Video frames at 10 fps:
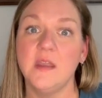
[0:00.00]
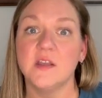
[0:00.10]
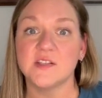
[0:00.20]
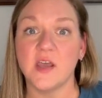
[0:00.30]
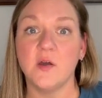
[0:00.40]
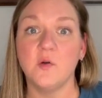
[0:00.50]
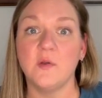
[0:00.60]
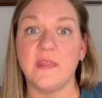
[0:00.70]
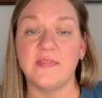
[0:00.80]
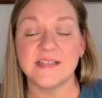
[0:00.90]

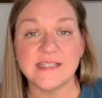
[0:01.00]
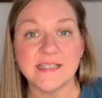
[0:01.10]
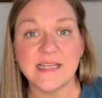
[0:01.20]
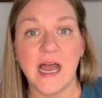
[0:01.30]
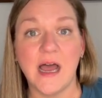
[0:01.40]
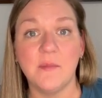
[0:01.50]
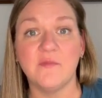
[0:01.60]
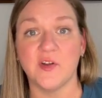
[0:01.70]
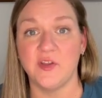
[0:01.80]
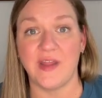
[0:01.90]
So this is a time
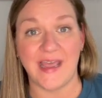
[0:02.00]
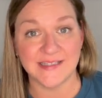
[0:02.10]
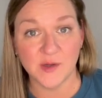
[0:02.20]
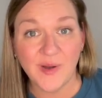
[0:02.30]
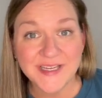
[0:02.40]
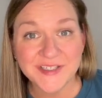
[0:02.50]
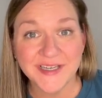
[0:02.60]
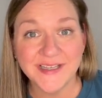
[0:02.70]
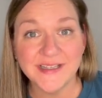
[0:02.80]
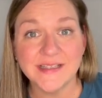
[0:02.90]
for you to ask
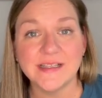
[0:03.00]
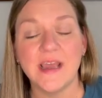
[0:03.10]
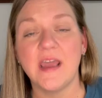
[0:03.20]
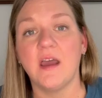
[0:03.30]
questions.